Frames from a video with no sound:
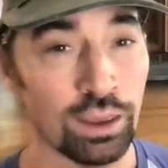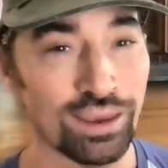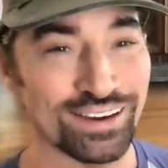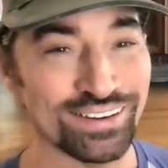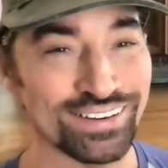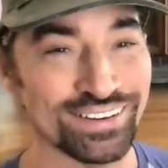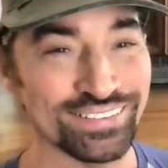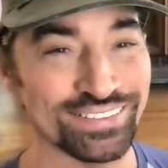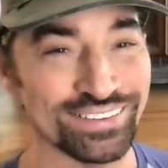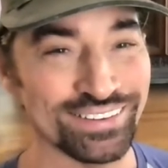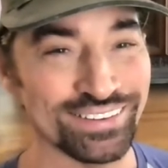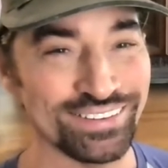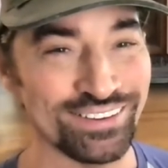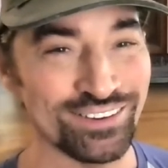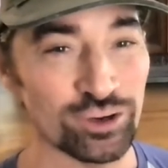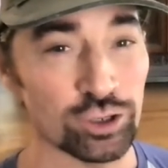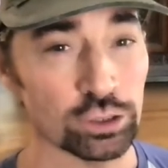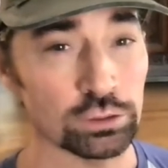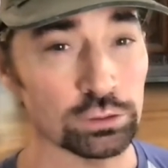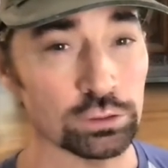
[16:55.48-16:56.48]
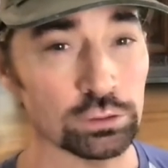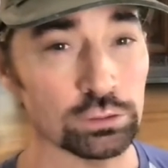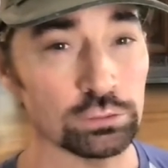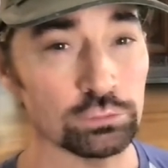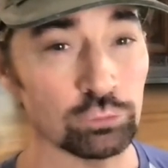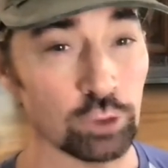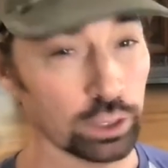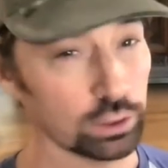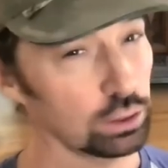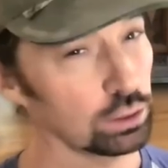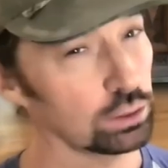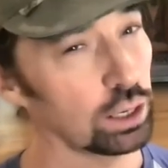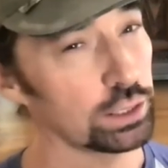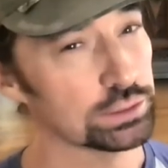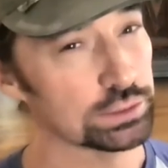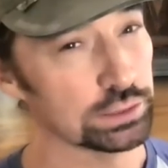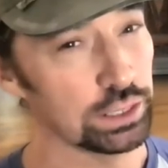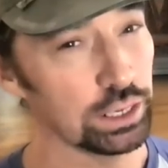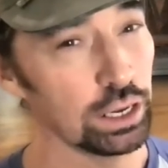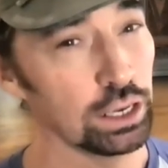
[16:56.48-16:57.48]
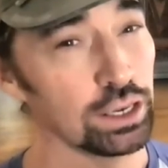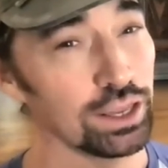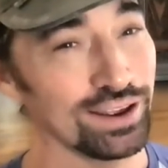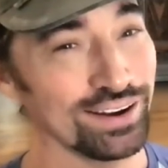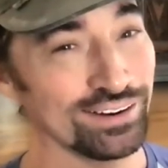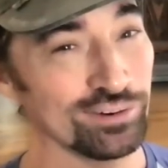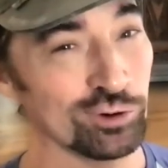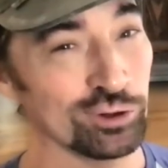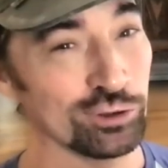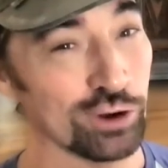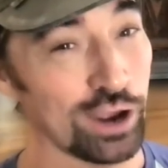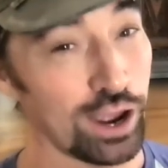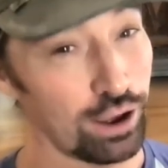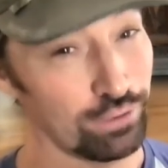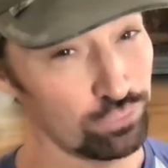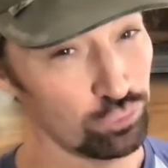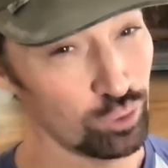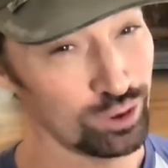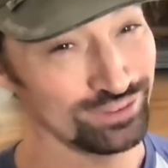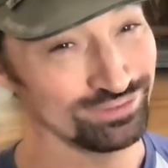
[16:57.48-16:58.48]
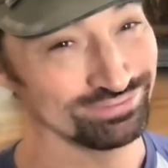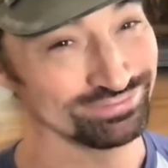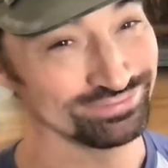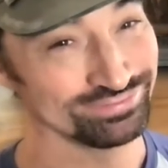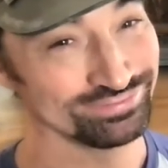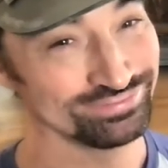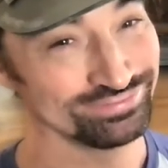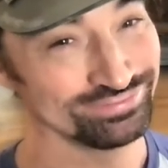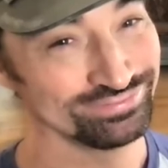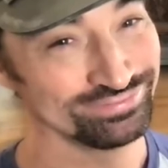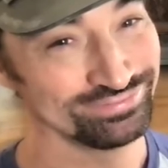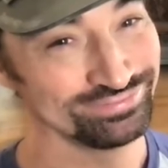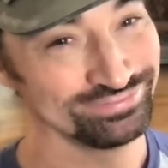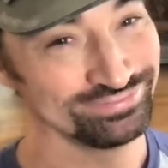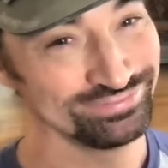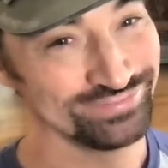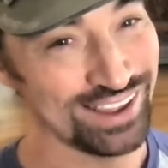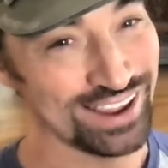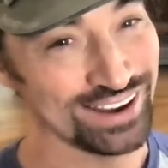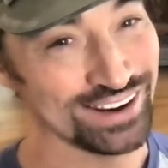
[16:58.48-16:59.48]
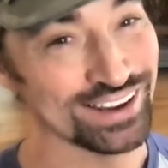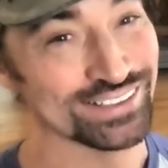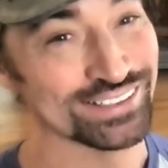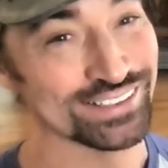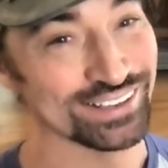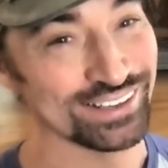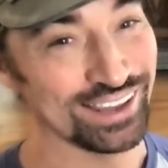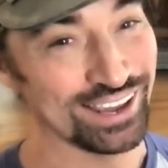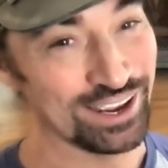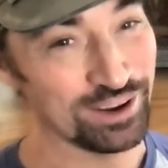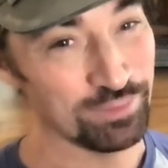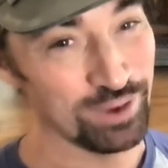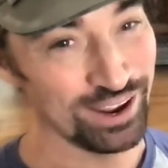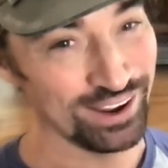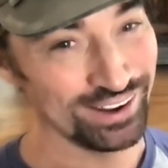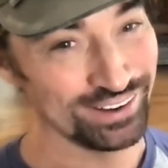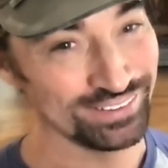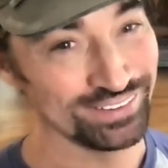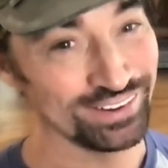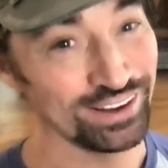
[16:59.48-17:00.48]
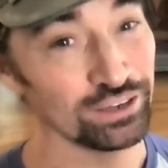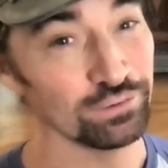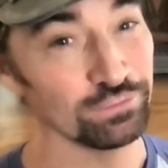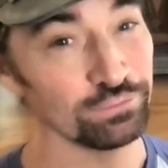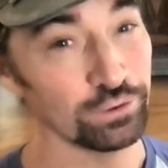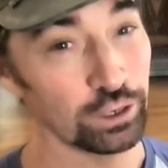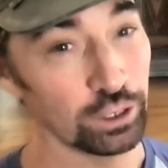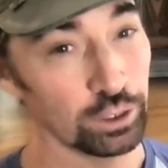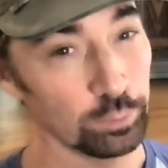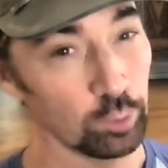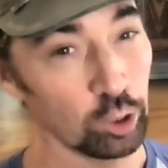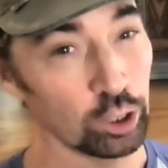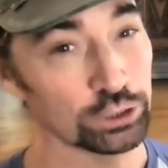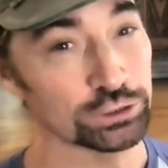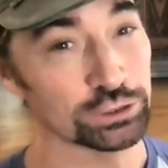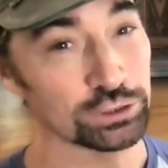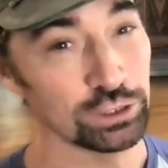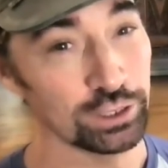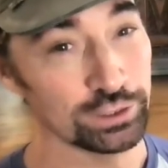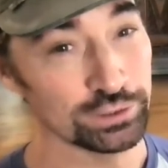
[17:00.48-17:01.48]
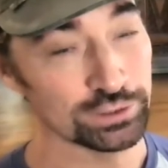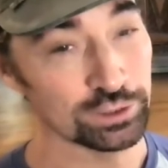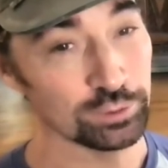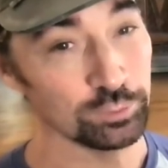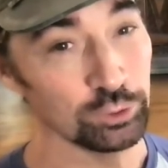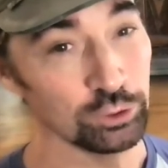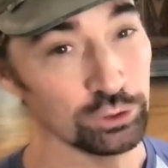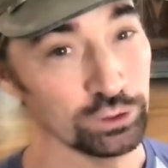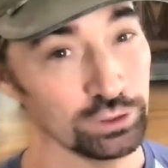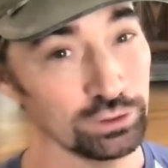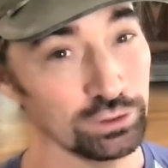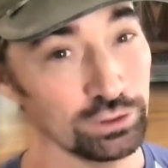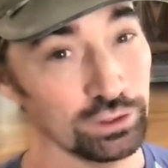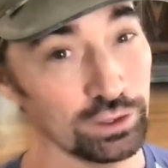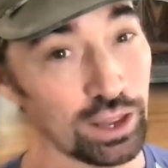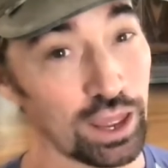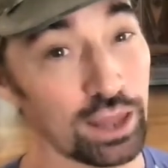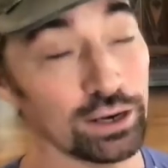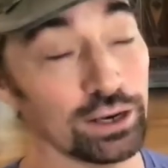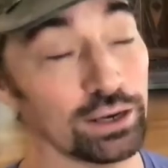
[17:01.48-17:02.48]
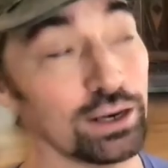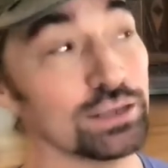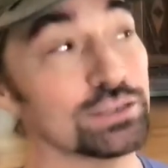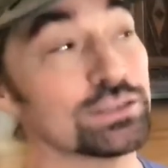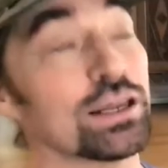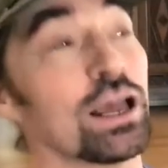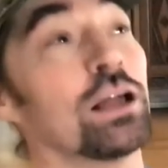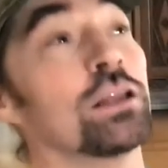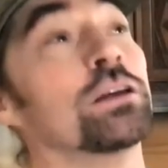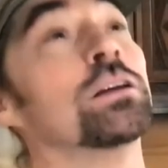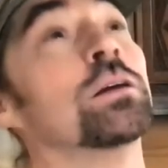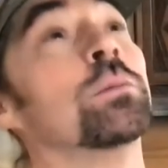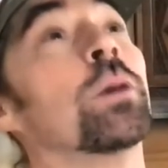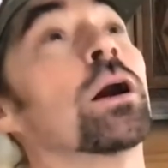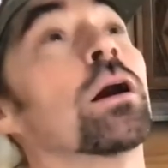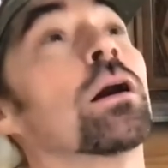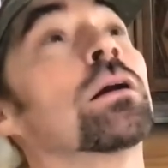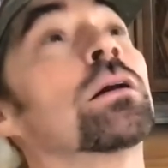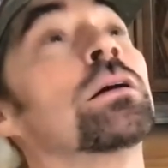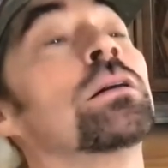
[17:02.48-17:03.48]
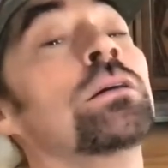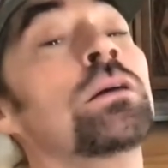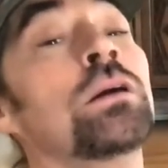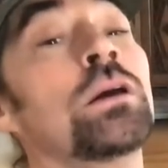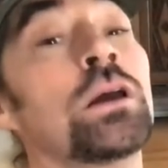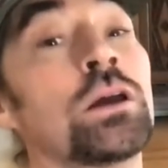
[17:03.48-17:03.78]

and I think you could recognize an ally when you have one and as a gay man in a very marginalized community and an Italian American